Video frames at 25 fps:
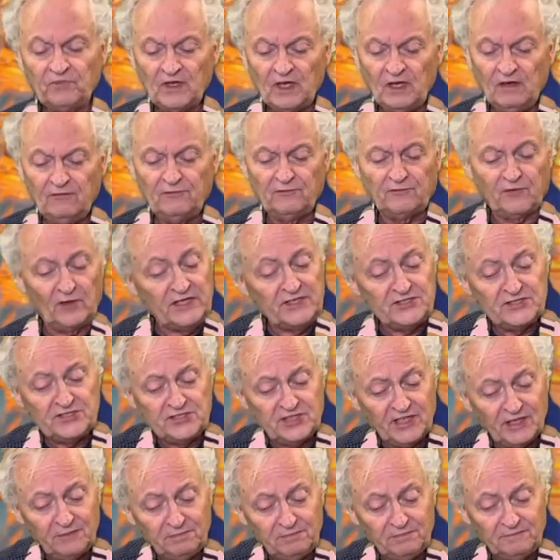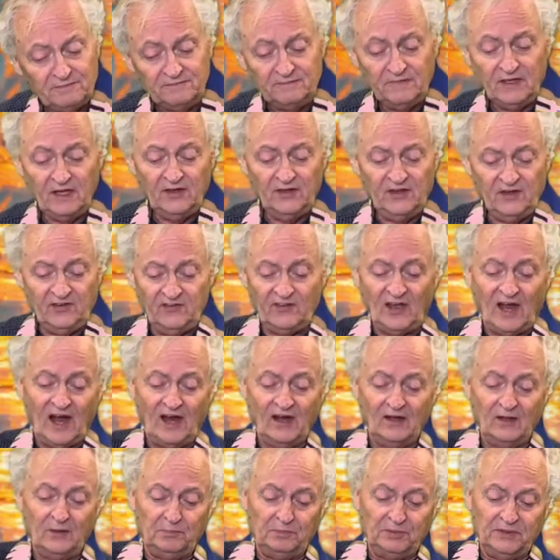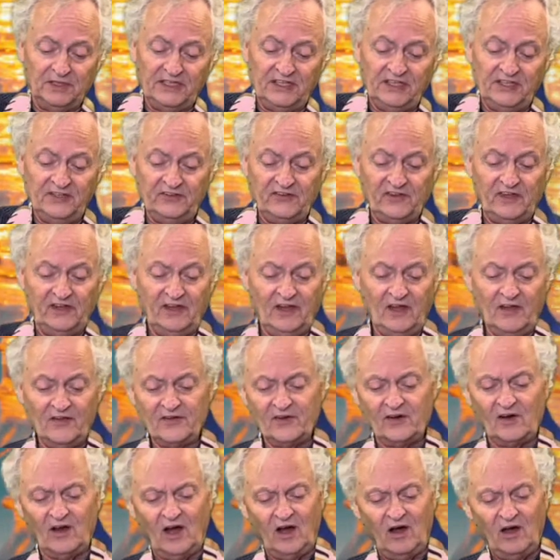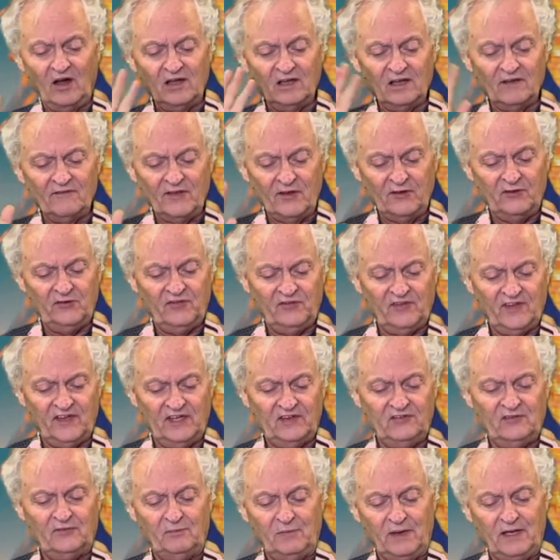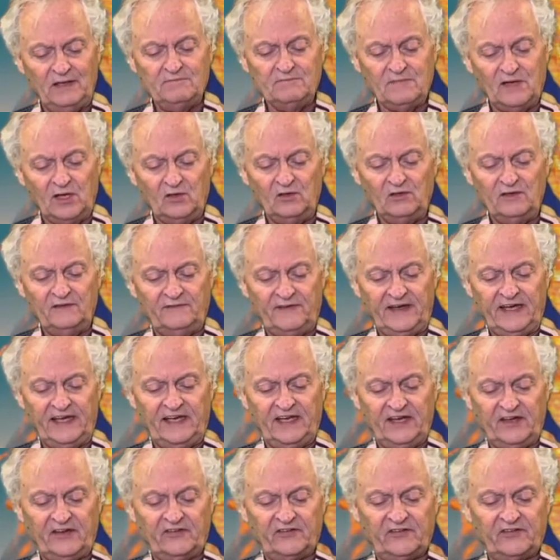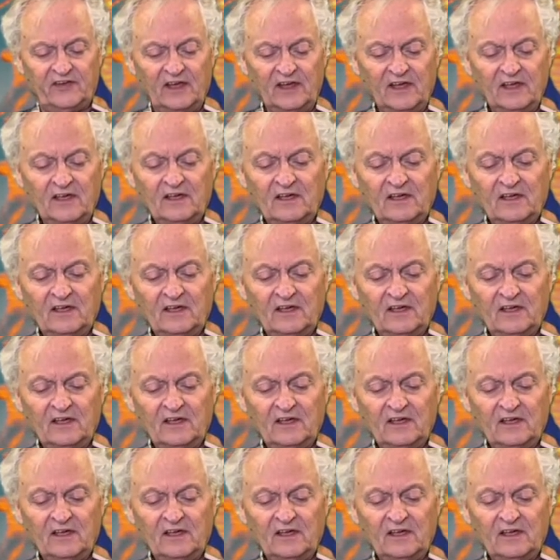friendship, desire to please another, all of those things may motivate us